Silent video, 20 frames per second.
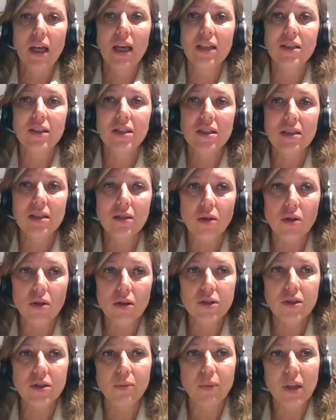it's
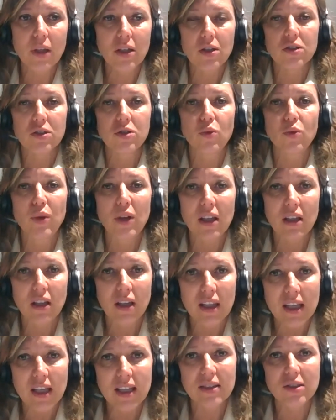also because we
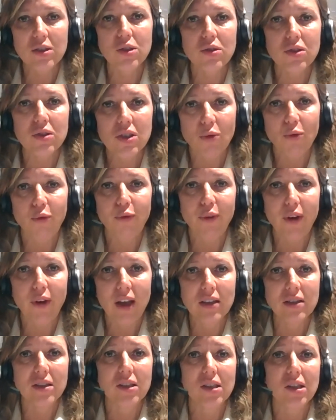need to
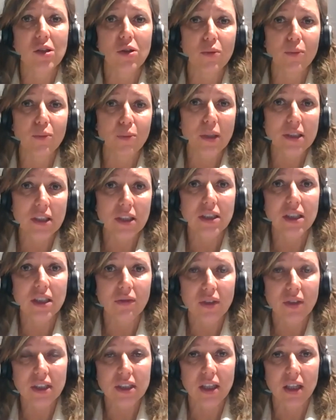defend the
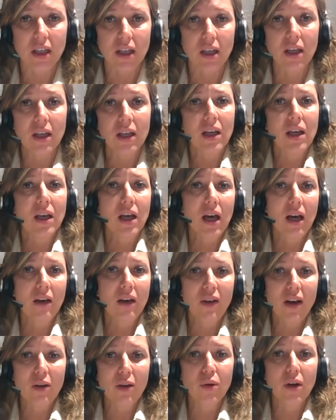competitivity
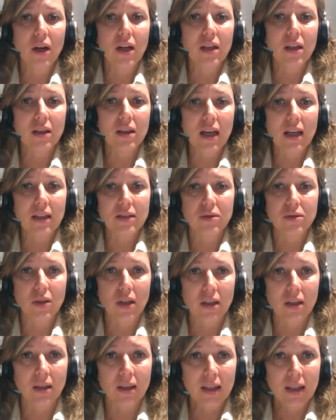of our
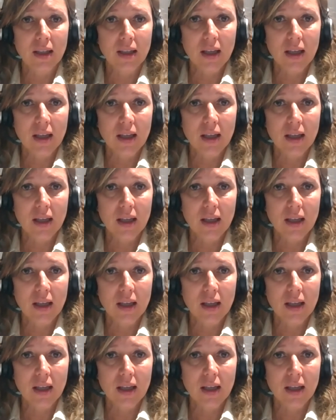industrial